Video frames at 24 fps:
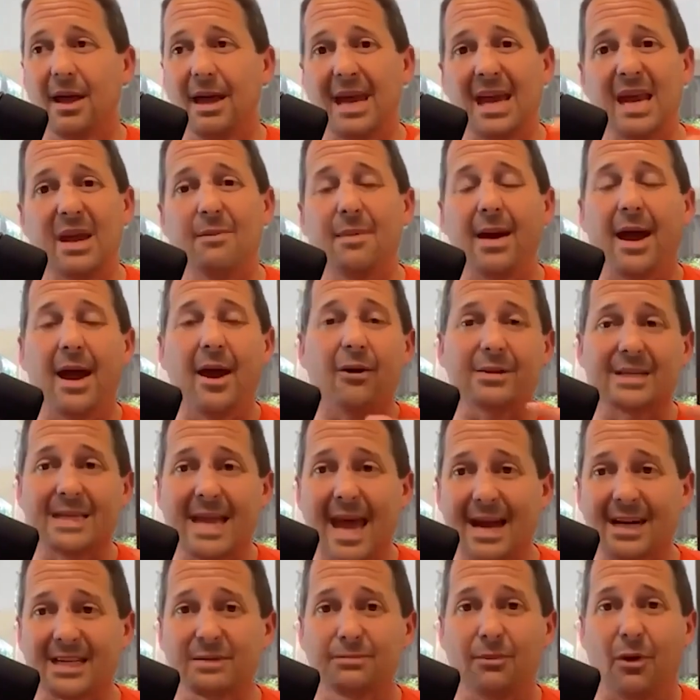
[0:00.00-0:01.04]
email,
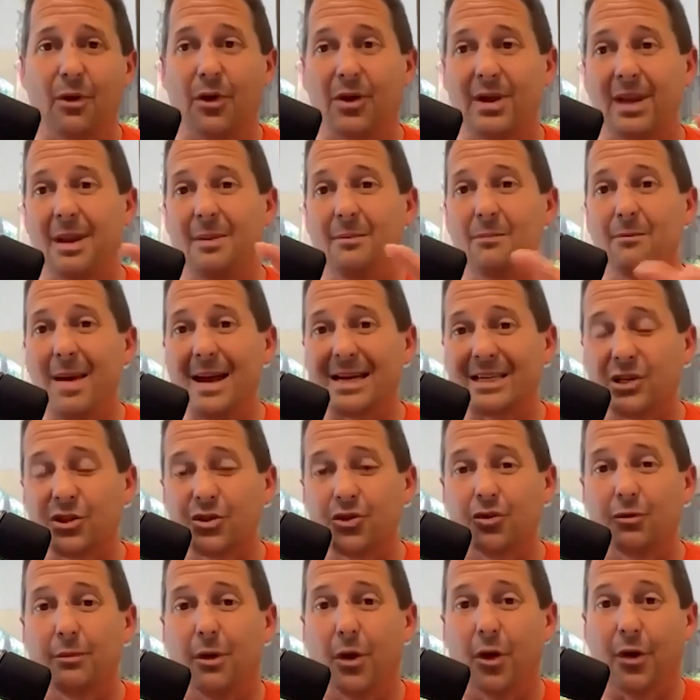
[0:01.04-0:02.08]
text marketing,
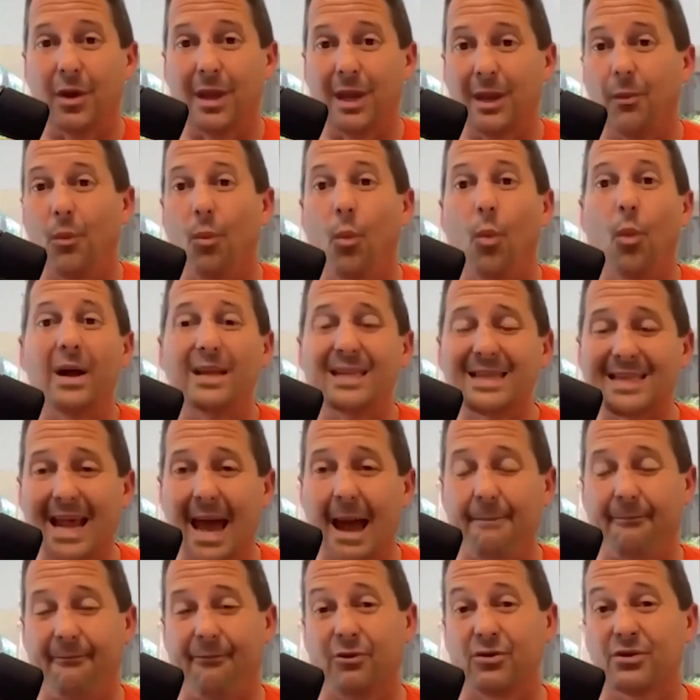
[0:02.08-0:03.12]
messenger marketing,
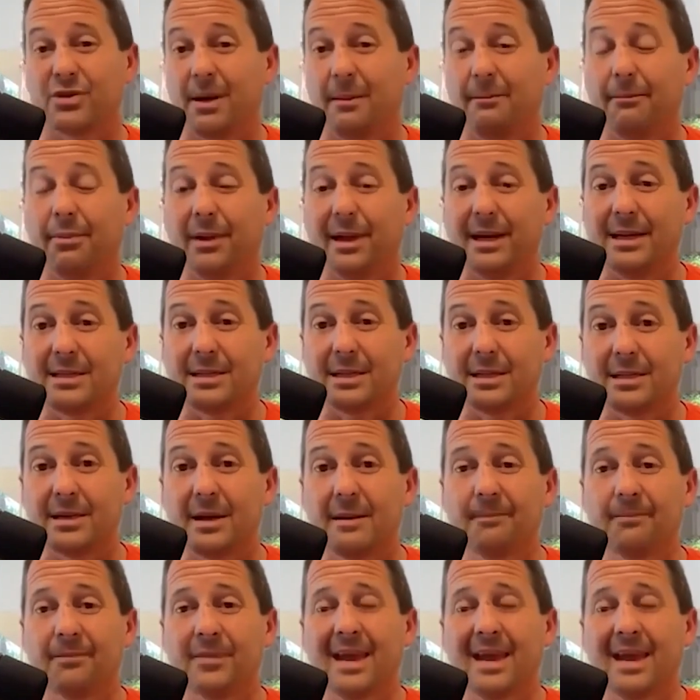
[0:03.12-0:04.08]
WhatsApp for some places.